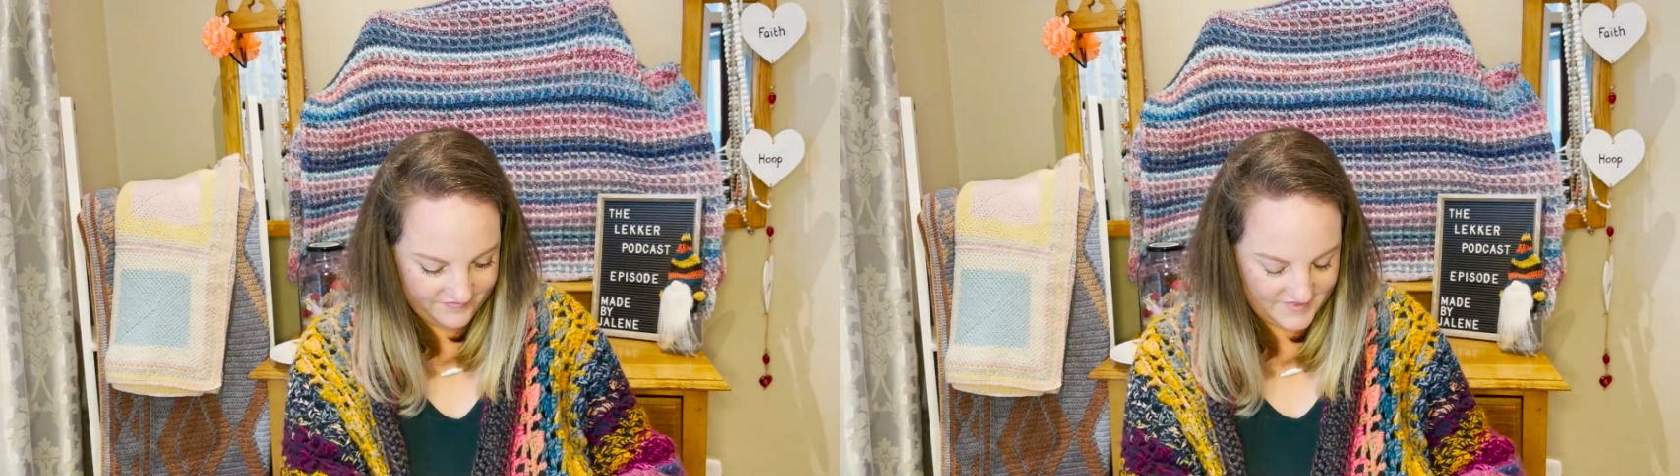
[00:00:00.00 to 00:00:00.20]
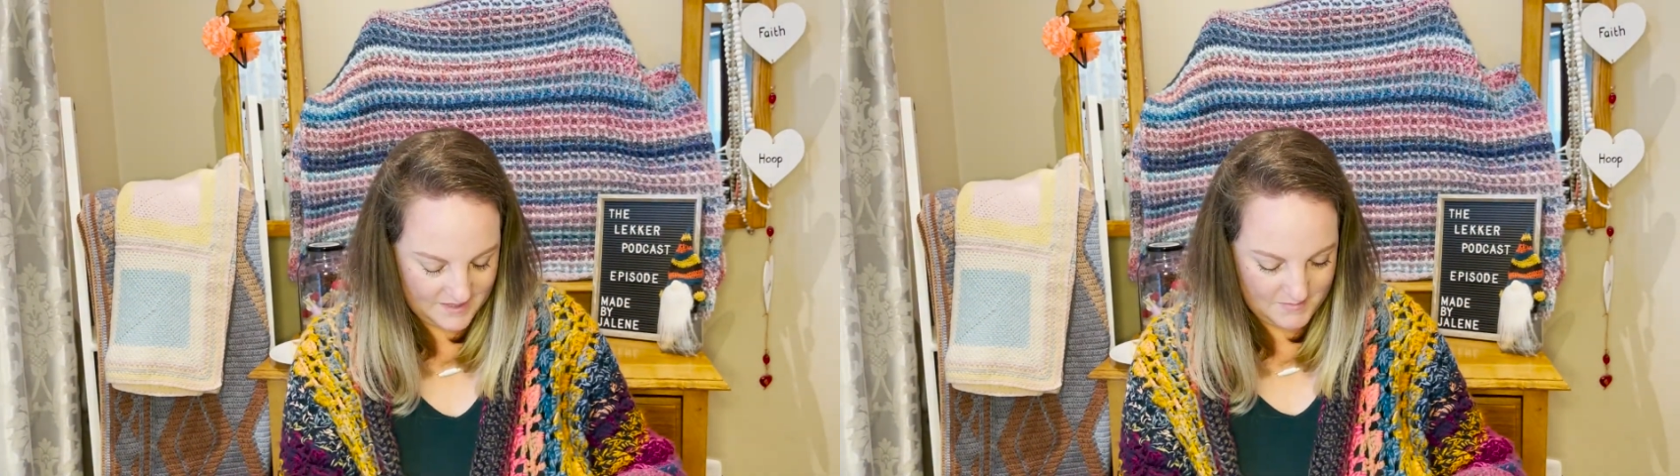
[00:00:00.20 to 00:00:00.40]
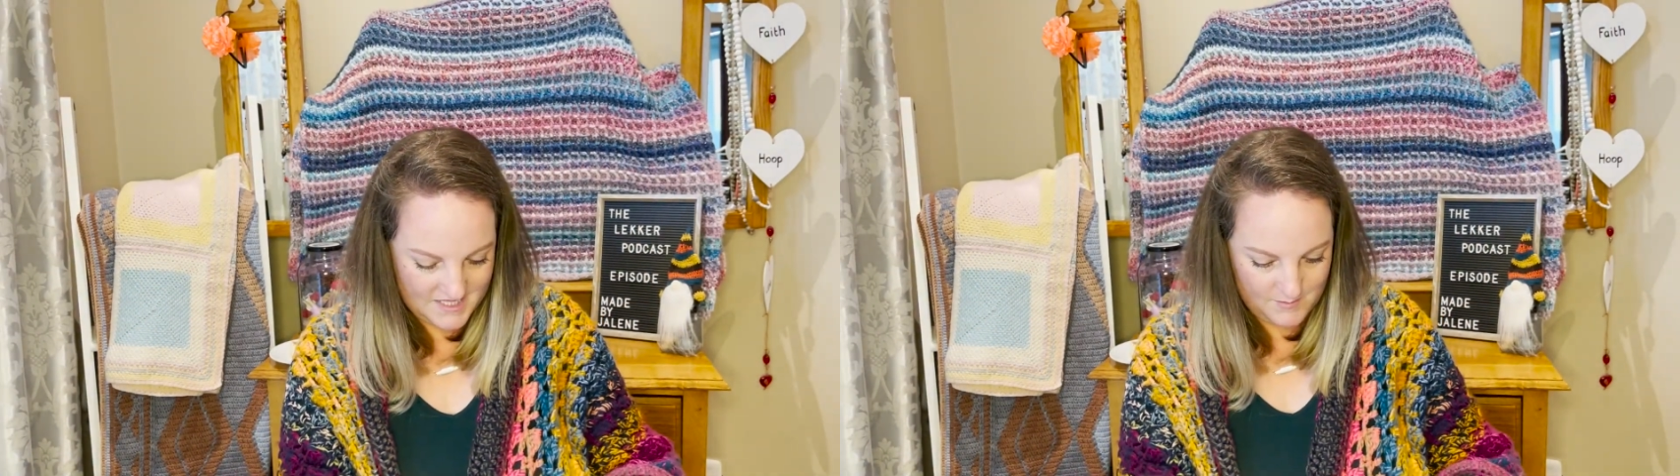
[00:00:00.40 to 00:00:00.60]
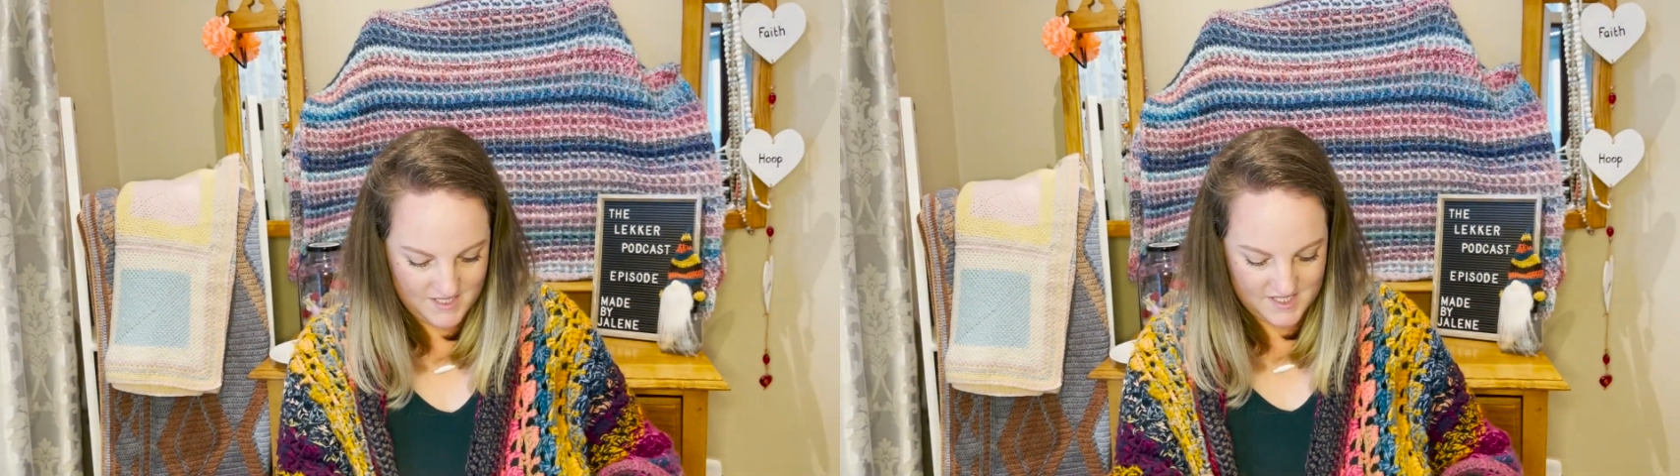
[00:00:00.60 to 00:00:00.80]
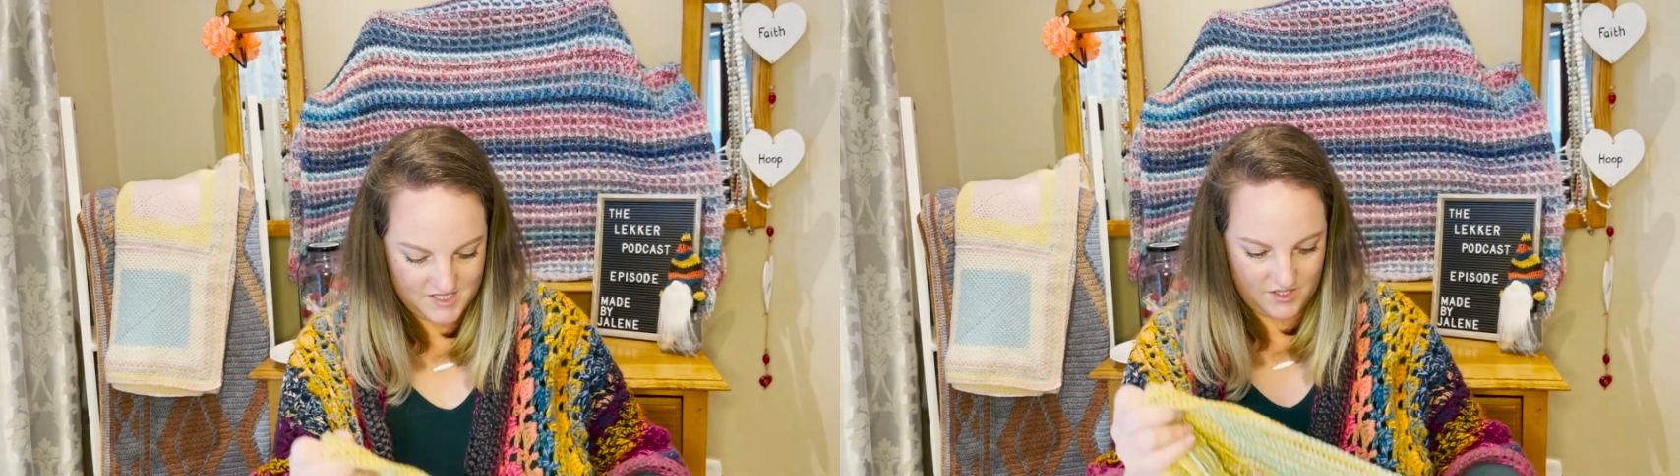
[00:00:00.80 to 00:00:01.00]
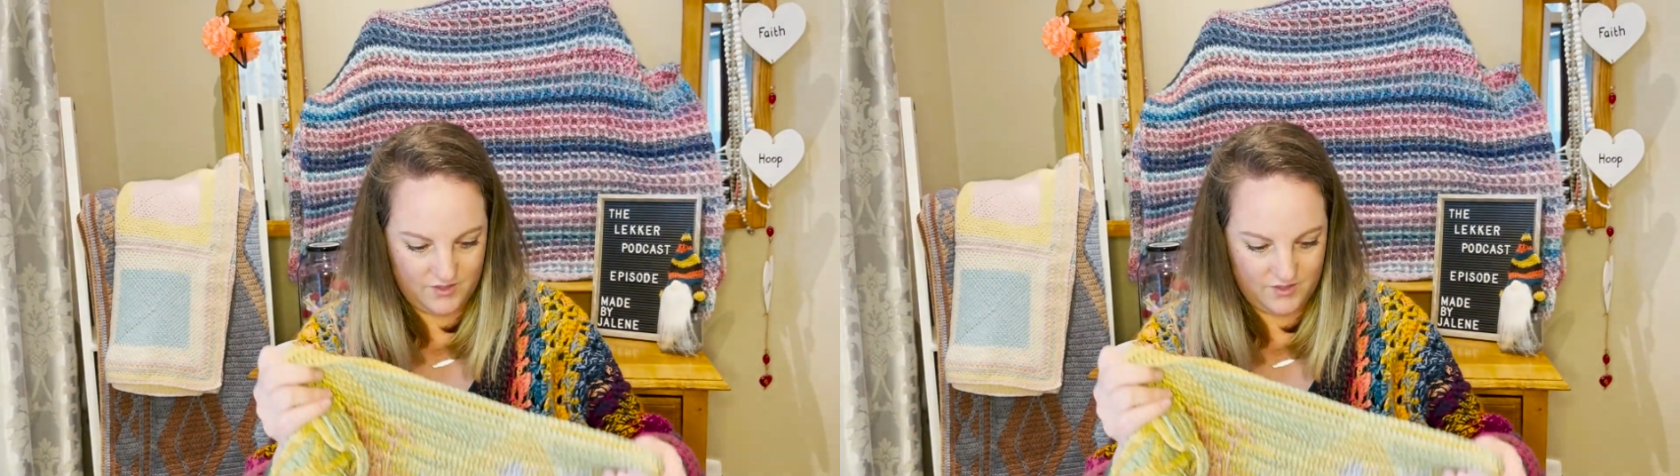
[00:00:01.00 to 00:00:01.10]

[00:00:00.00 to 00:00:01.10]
It makes me so